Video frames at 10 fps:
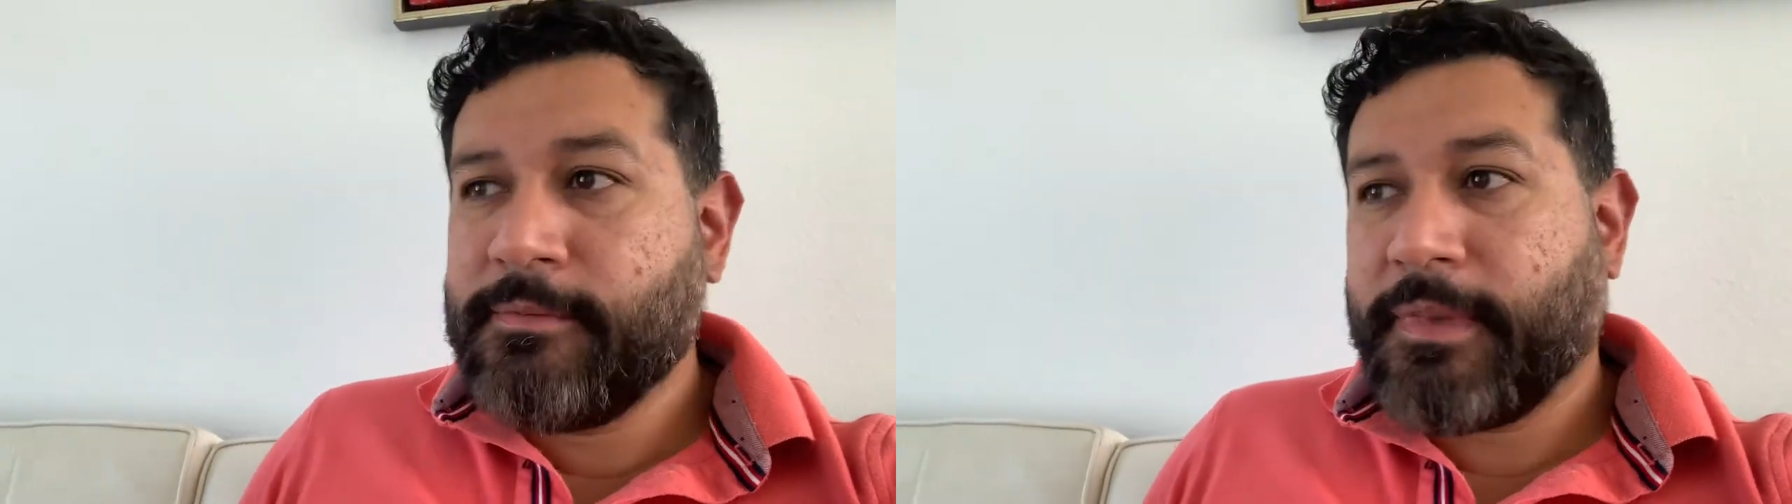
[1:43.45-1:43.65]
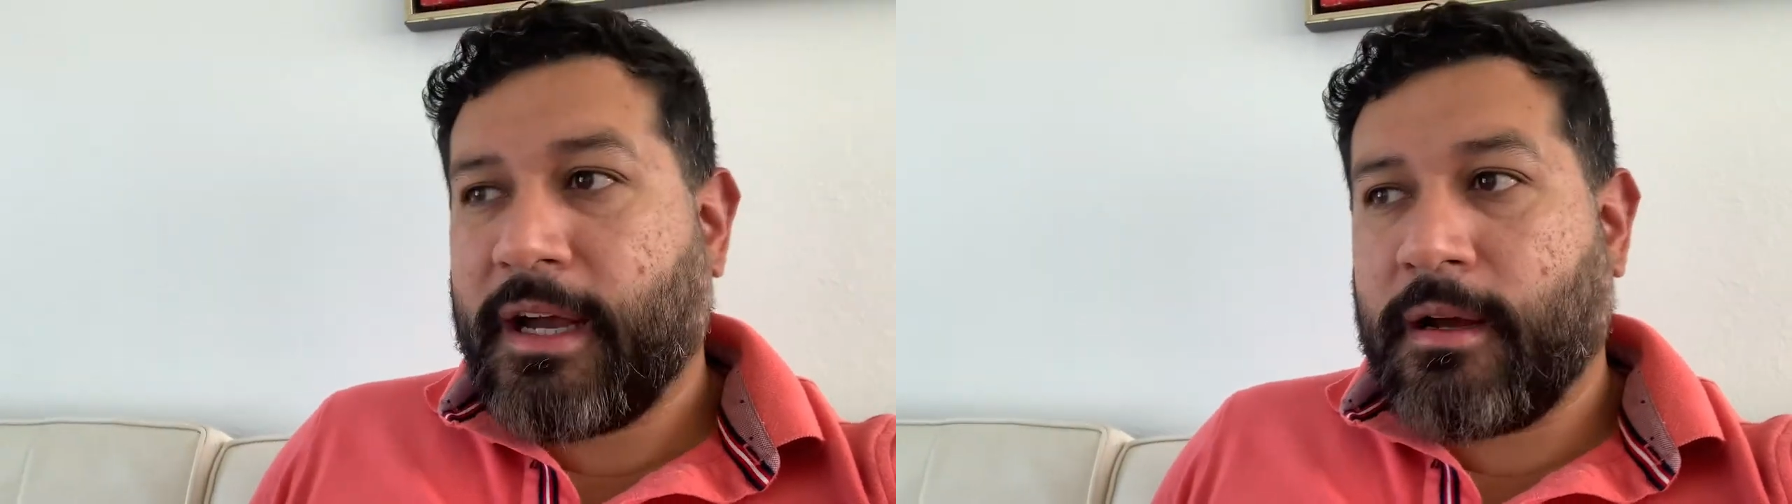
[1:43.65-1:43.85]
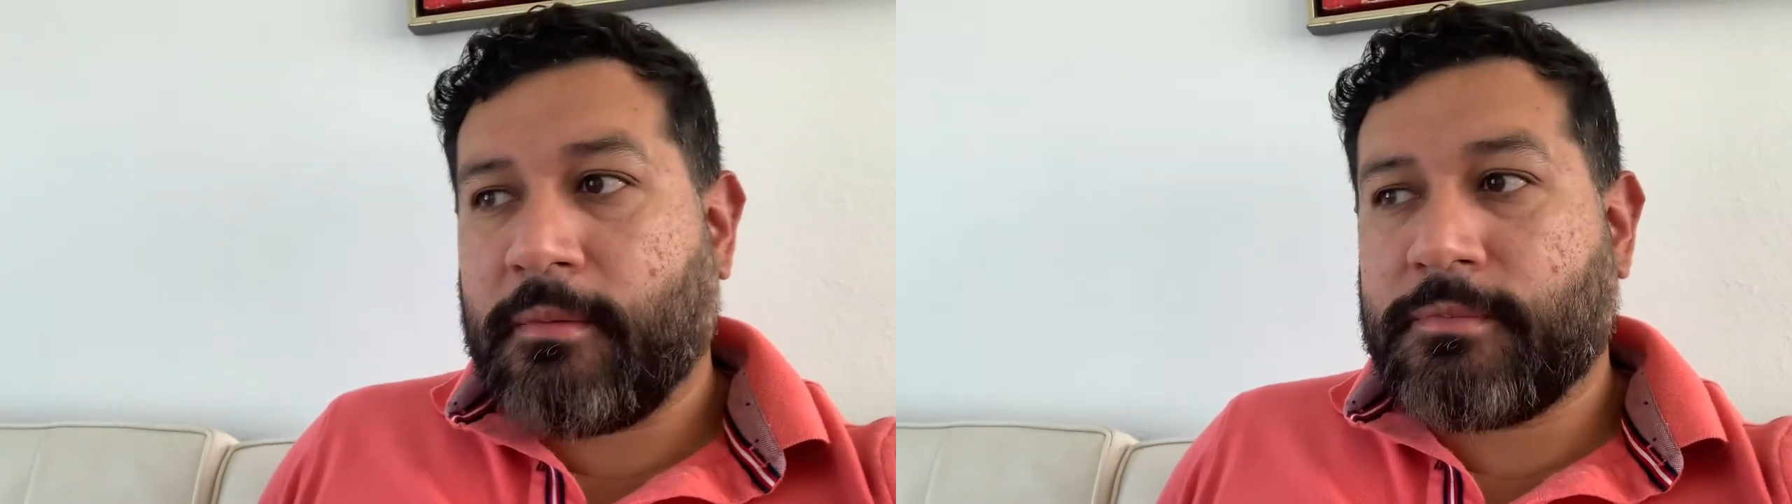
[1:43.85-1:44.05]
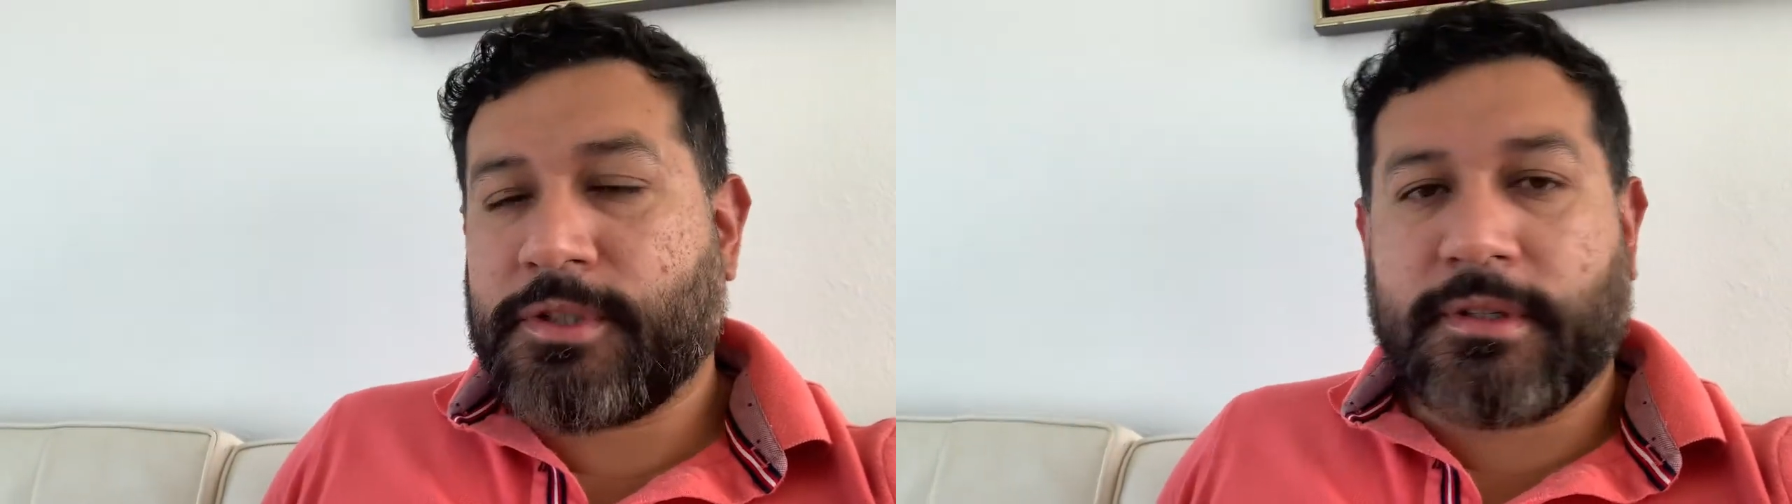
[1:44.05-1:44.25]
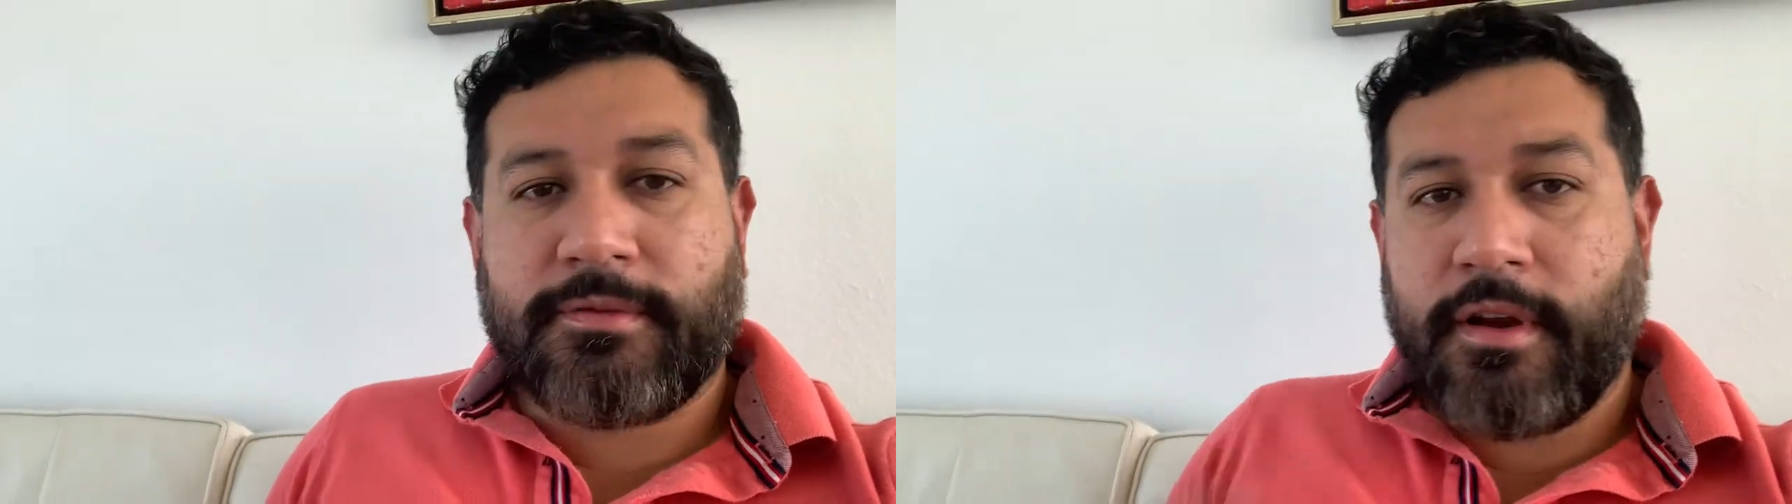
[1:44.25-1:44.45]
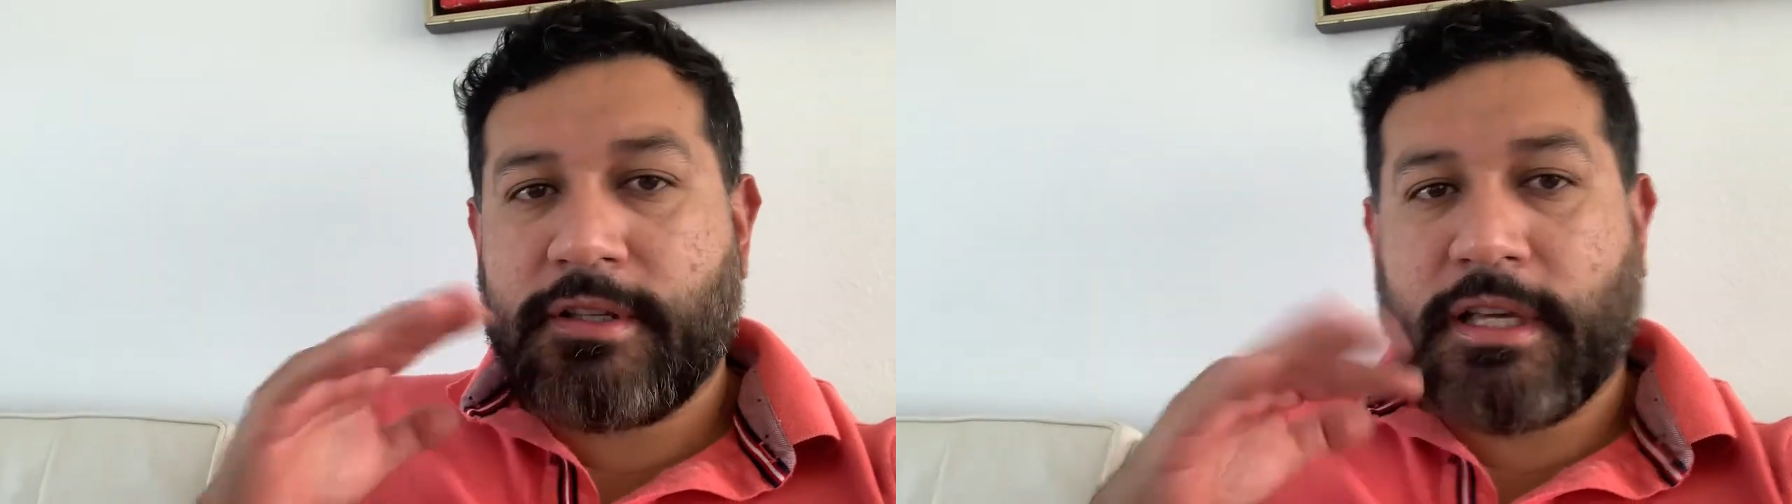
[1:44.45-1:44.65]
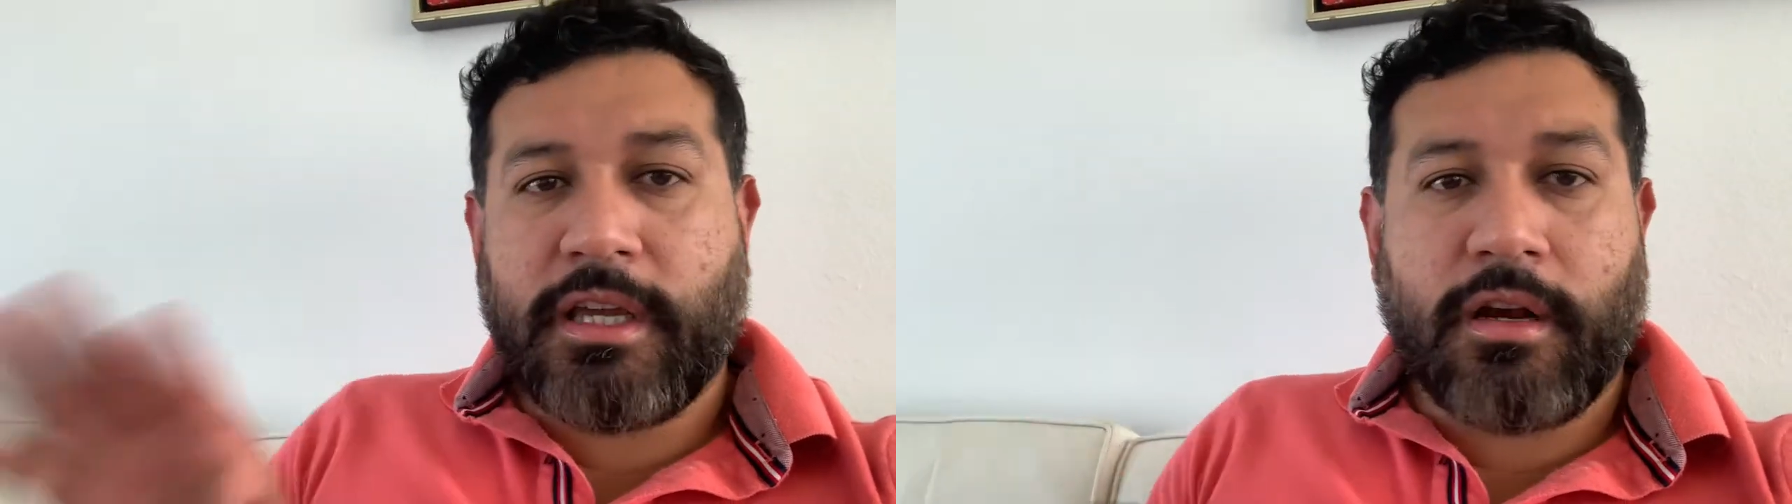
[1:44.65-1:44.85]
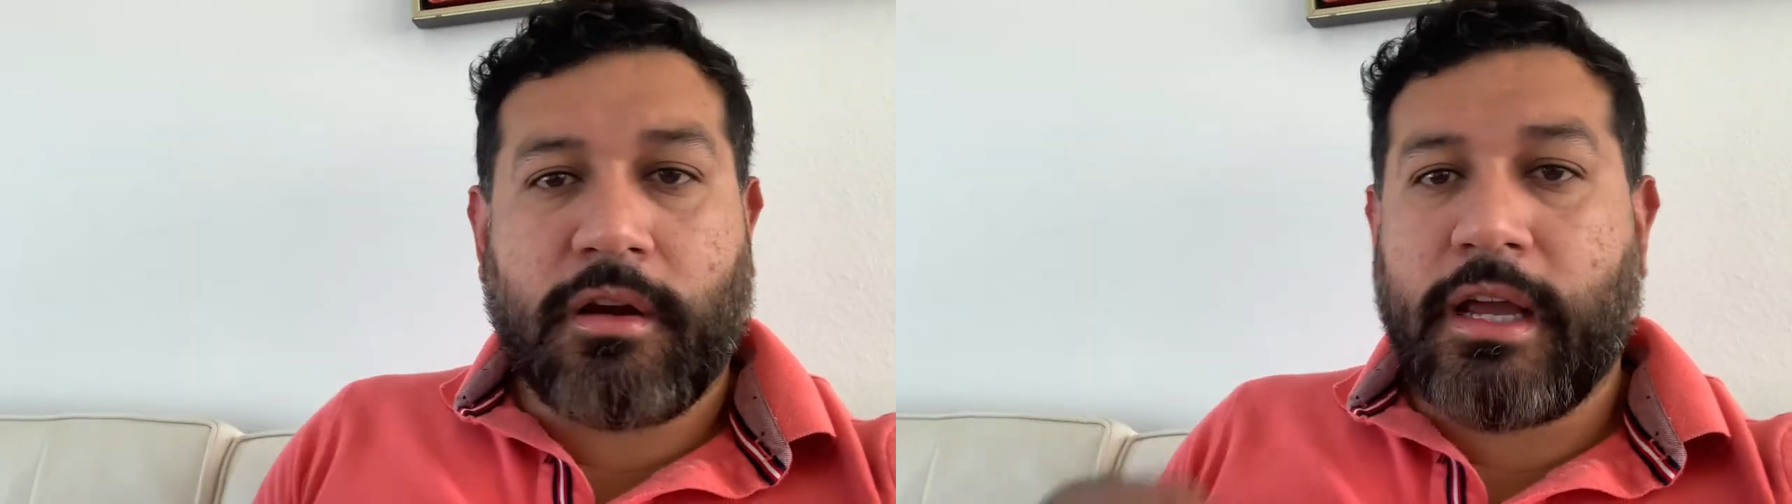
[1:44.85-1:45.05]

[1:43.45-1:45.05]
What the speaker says: So it's very secure